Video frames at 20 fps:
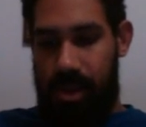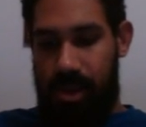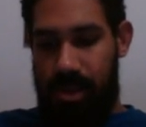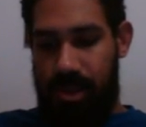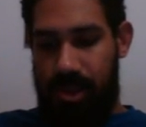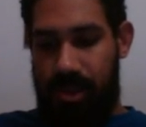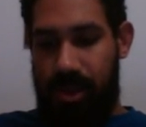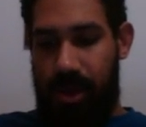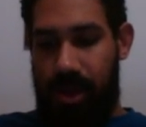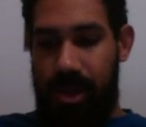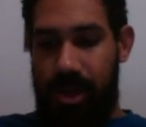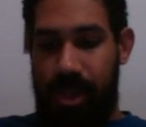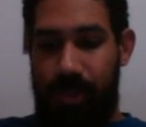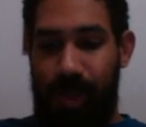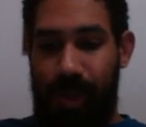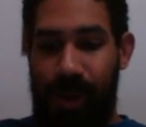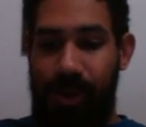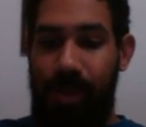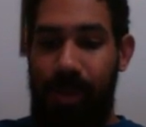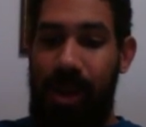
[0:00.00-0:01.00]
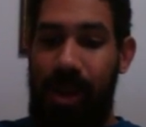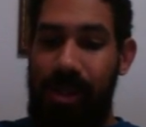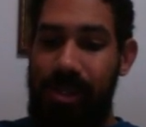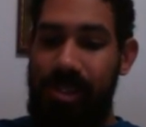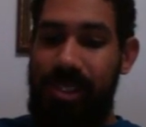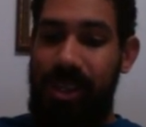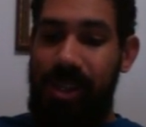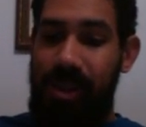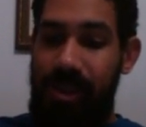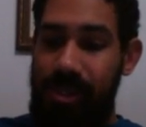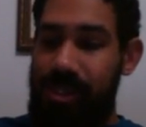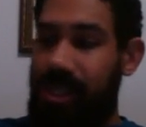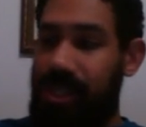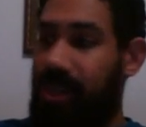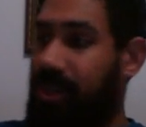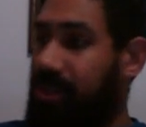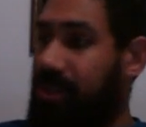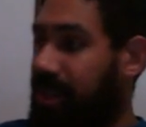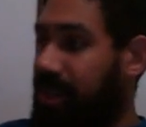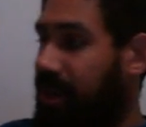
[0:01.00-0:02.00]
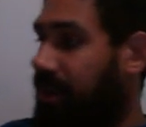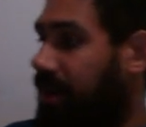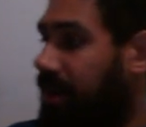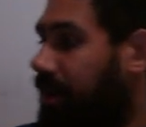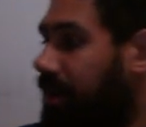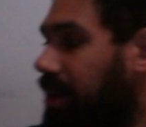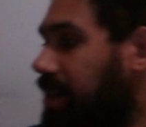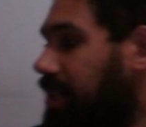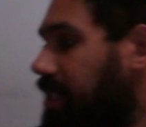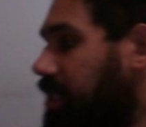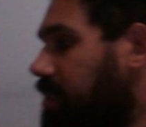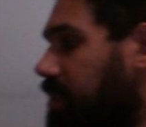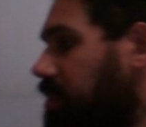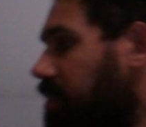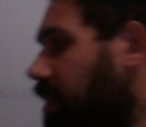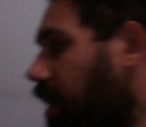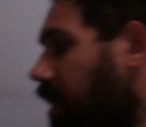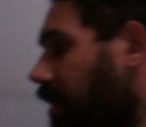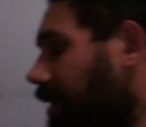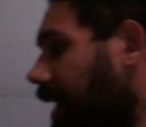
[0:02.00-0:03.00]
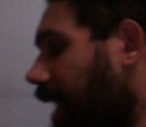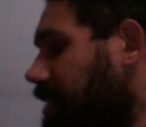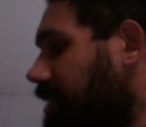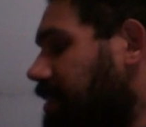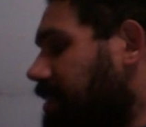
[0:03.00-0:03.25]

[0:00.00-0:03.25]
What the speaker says: so he's Pokemon 000. He's known as